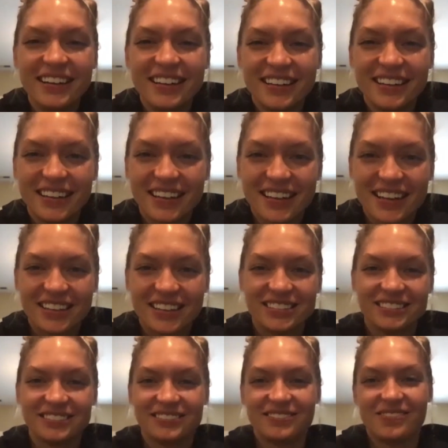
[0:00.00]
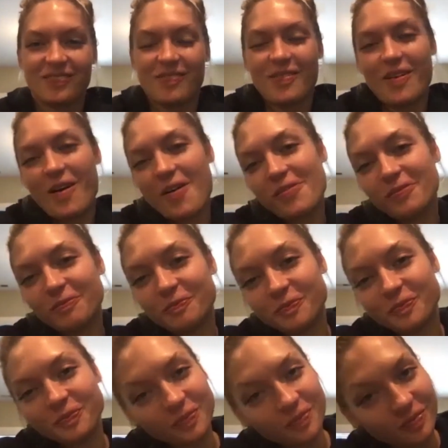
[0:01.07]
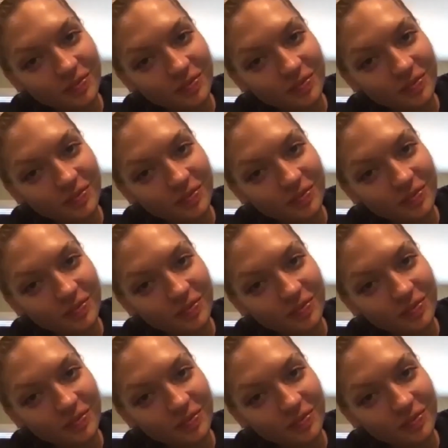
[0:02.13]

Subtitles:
they had this pinata there, and